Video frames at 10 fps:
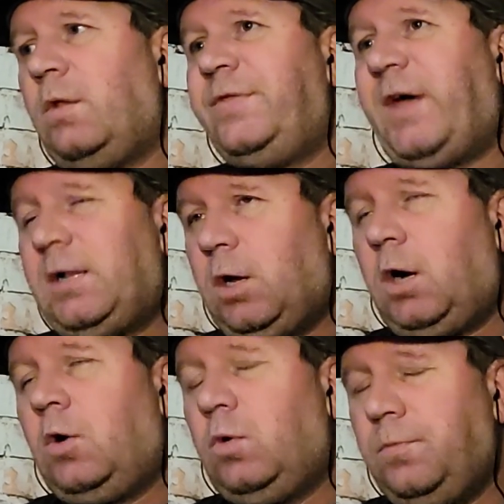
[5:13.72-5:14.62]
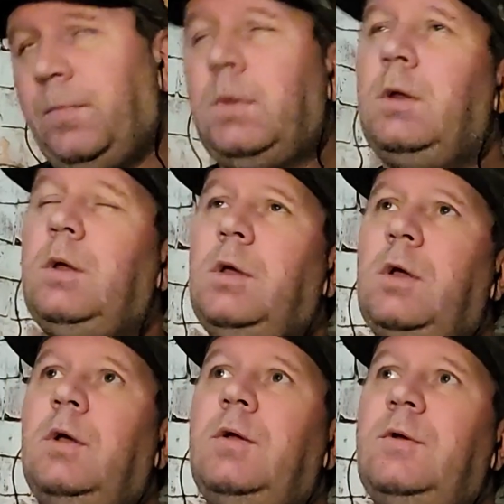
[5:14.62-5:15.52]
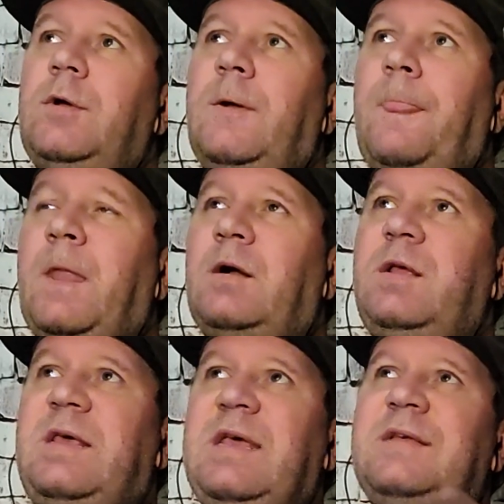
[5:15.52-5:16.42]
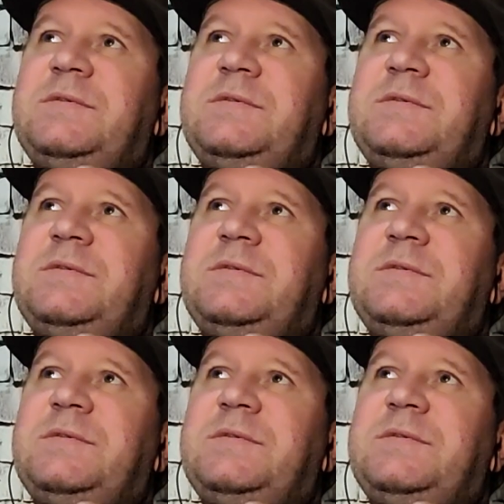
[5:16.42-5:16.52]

Dalot. He